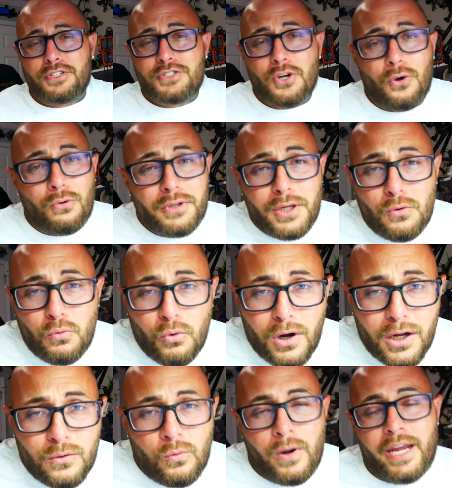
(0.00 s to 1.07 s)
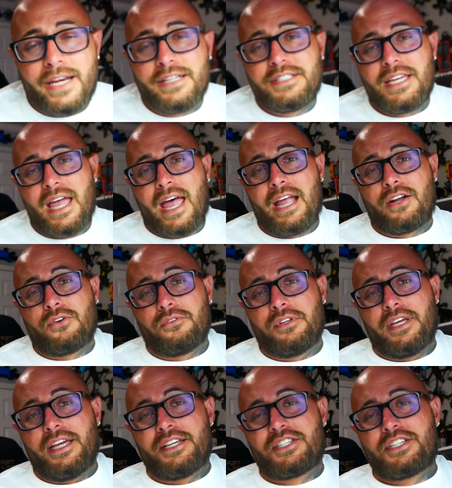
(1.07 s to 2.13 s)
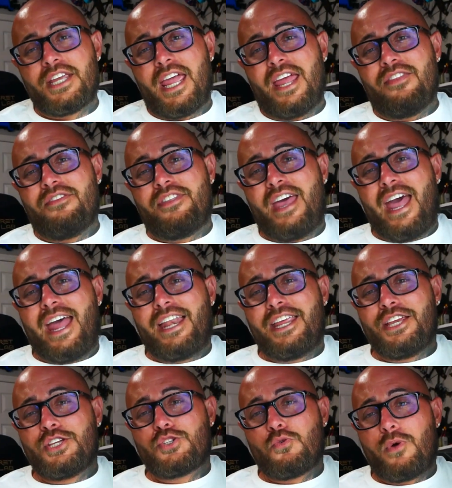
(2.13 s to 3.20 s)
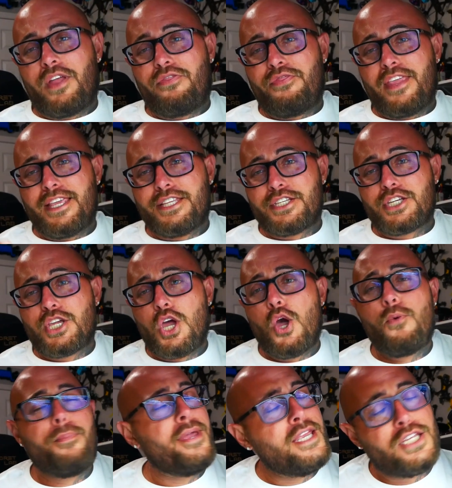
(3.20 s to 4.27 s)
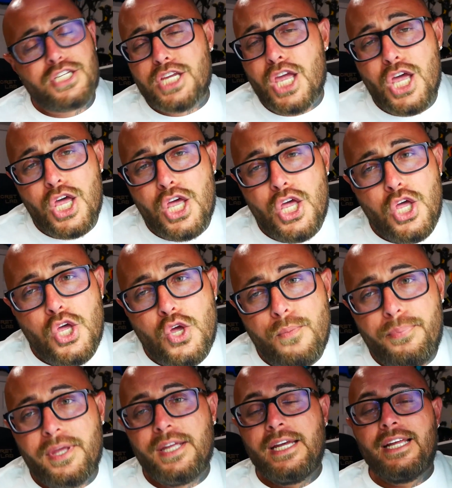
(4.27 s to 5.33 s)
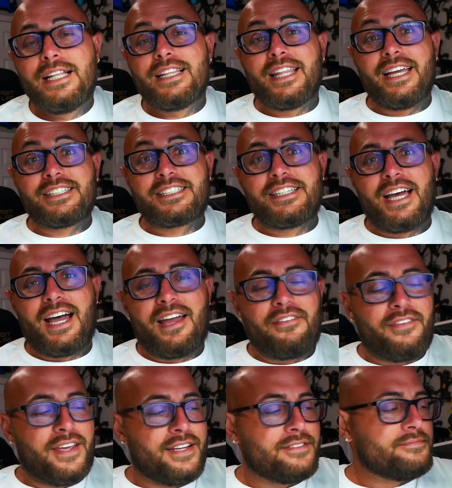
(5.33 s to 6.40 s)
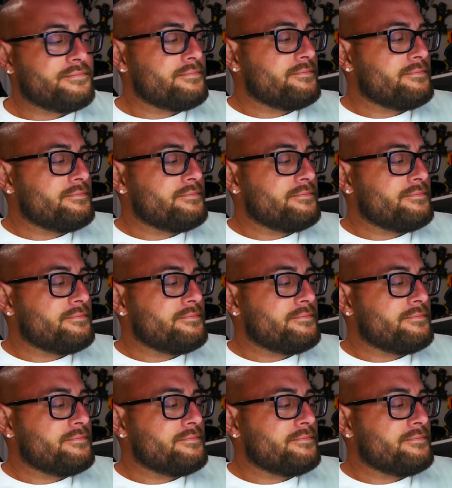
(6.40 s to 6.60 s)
there's only one way to tackle this, and that is with the Scopey Scope. Let's dive in.